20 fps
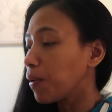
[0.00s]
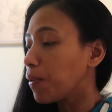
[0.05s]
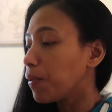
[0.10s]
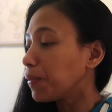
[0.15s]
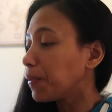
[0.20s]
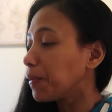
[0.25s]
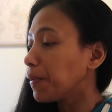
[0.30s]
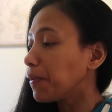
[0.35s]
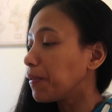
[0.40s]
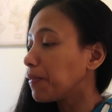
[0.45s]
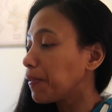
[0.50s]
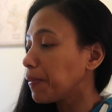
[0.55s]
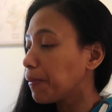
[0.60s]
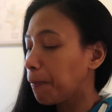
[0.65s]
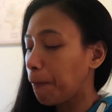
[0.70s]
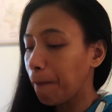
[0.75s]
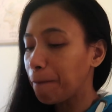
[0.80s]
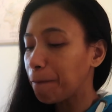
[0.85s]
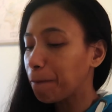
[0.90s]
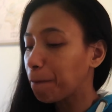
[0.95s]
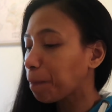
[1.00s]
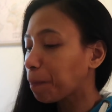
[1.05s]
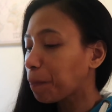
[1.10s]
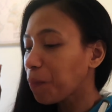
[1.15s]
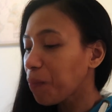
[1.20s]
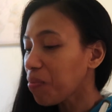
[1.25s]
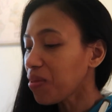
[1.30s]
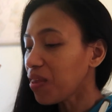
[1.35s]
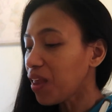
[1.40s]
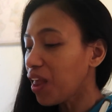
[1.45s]
Okay, get that.
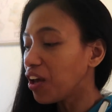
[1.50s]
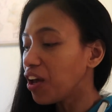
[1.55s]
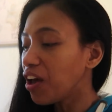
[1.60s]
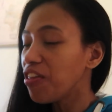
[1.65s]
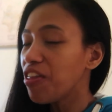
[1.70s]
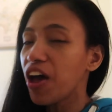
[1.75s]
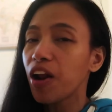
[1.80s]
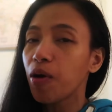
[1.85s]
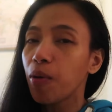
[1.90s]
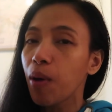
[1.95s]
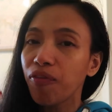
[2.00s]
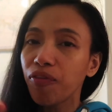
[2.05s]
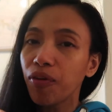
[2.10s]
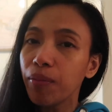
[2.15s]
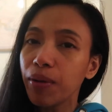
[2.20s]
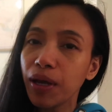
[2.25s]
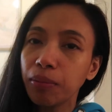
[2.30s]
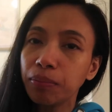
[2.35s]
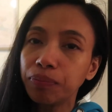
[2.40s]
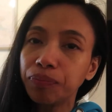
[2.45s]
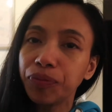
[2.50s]
Get that away from me.